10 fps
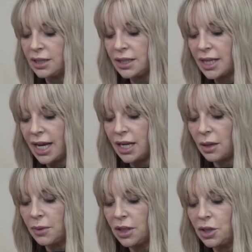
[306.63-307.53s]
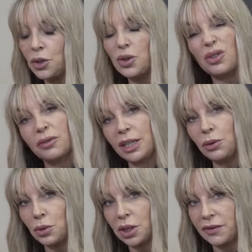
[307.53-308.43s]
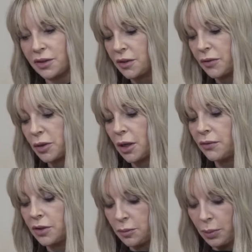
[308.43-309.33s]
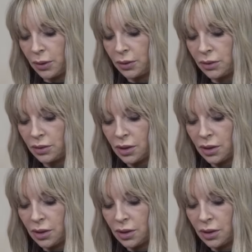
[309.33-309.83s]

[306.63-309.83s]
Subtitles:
And today I'm going to use 3/4 of a spoon